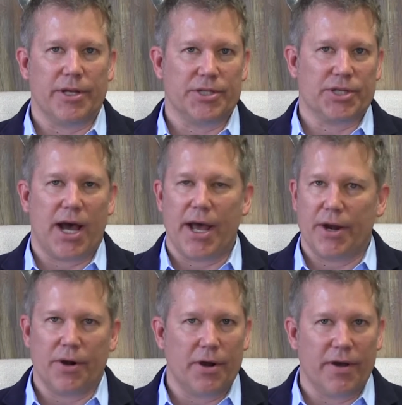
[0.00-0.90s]

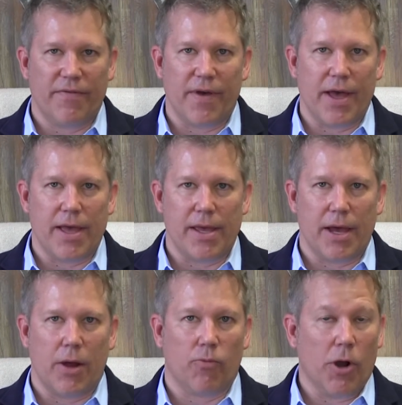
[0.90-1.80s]
designer of
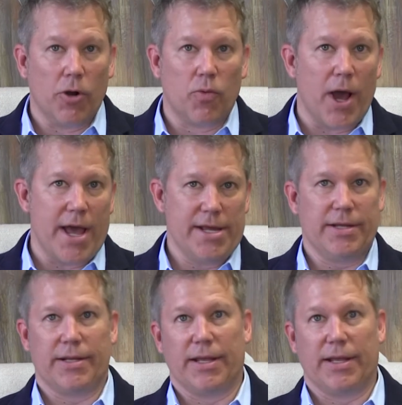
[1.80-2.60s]
a roadway,